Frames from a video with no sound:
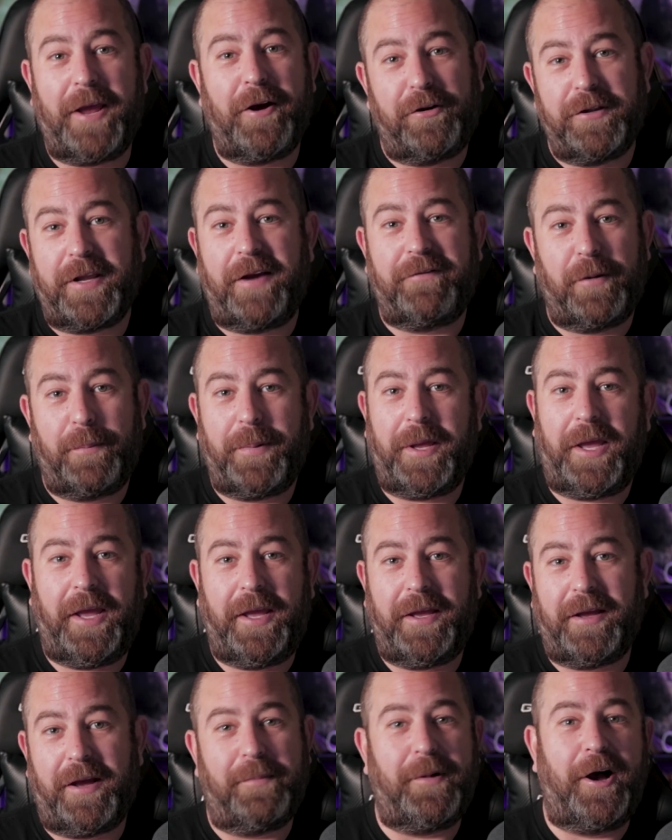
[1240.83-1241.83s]
I'll never
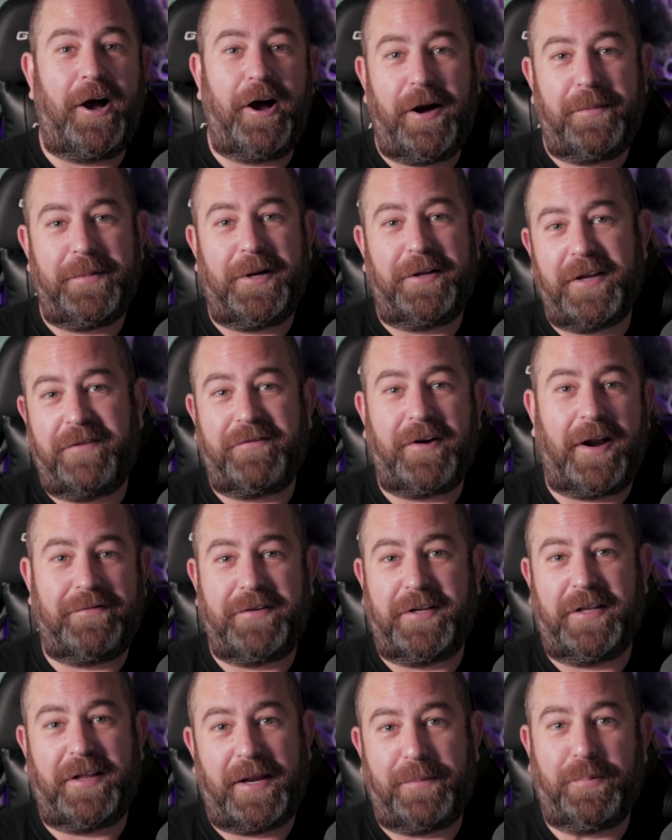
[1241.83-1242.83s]
be a mom, I'll never have
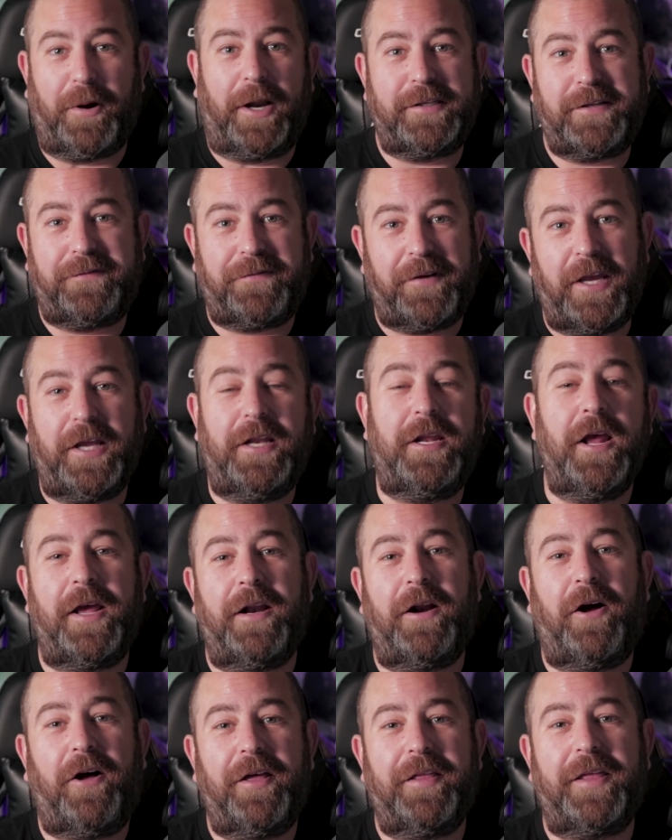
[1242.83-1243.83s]
to like breastfeed
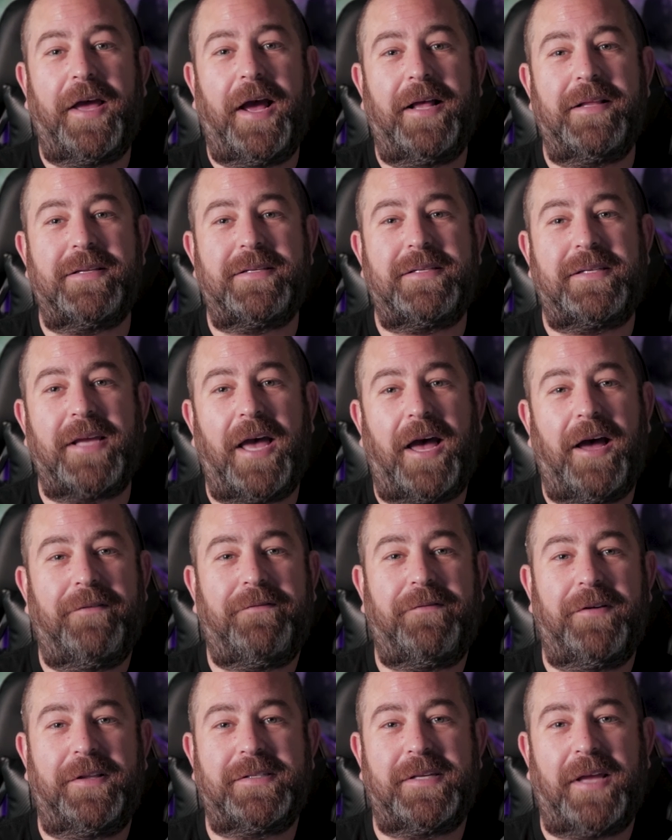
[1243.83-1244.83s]
and all of that
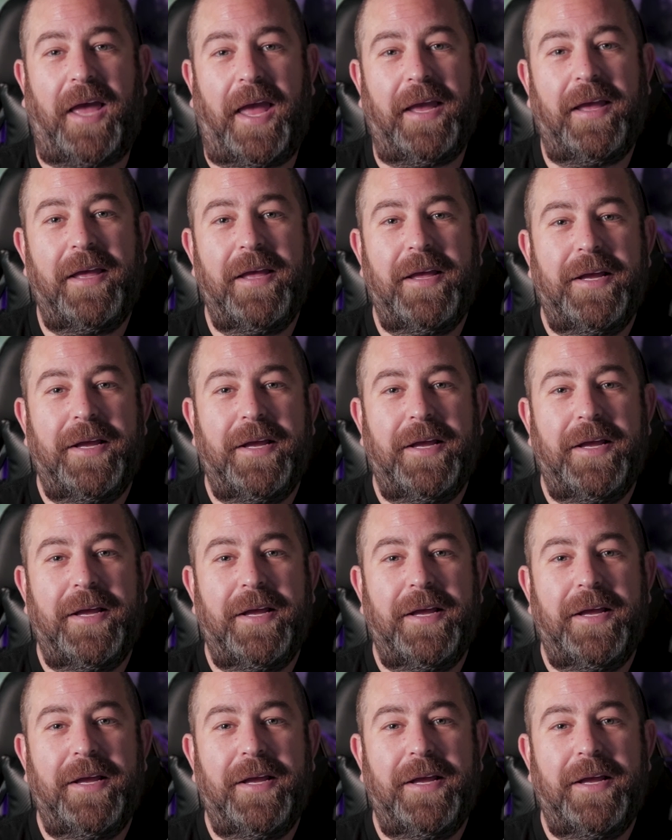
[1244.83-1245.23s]
stuff. It's like